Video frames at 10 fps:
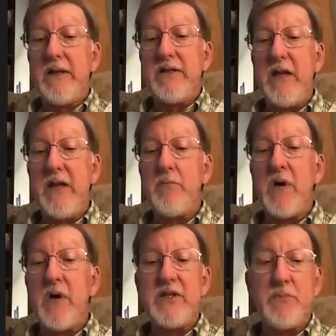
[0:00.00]
10
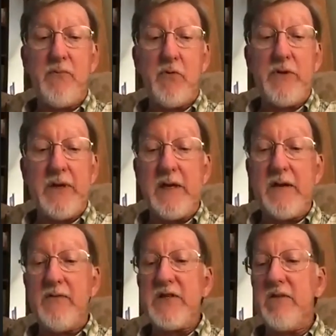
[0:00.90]
months before the end
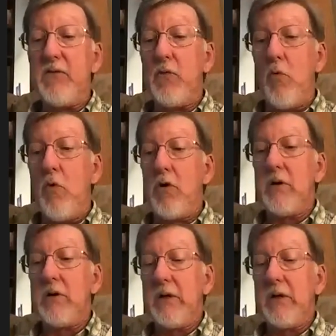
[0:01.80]
of the Civil War